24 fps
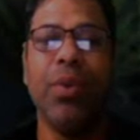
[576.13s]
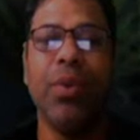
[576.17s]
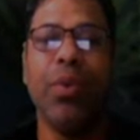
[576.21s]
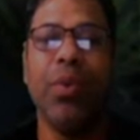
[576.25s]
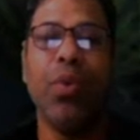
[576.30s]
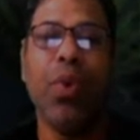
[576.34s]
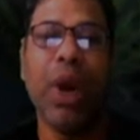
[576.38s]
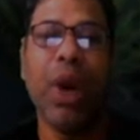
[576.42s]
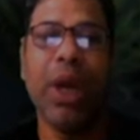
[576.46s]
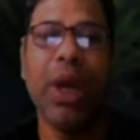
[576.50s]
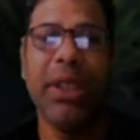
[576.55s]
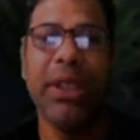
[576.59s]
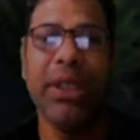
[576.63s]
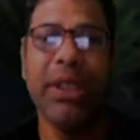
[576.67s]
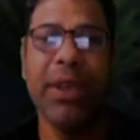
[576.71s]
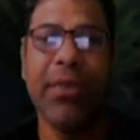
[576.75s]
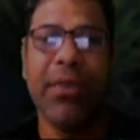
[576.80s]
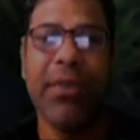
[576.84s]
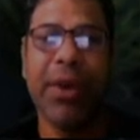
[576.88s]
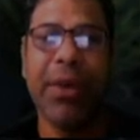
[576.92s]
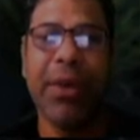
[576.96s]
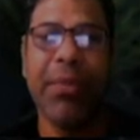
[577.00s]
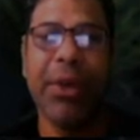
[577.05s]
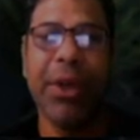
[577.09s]
One is
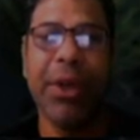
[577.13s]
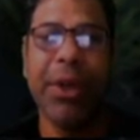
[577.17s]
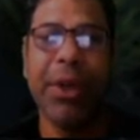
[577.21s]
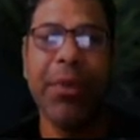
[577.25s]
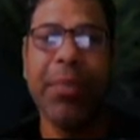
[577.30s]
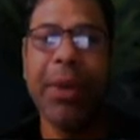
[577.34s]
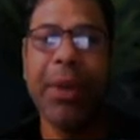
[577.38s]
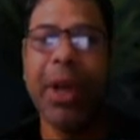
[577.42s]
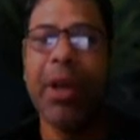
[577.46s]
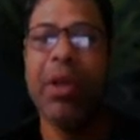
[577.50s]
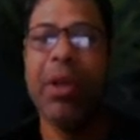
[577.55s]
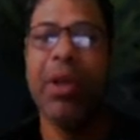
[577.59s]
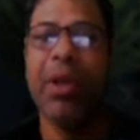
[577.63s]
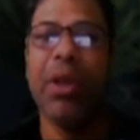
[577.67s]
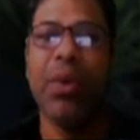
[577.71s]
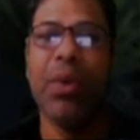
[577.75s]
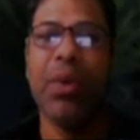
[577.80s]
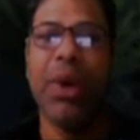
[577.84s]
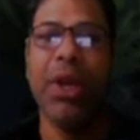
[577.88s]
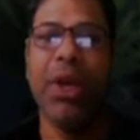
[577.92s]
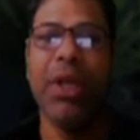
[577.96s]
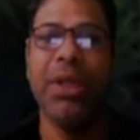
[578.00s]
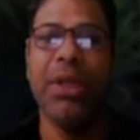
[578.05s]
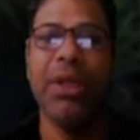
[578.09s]
affirmative, another
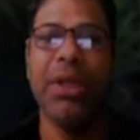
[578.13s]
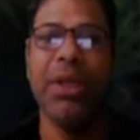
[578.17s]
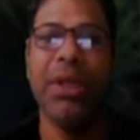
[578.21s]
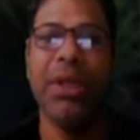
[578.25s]
one is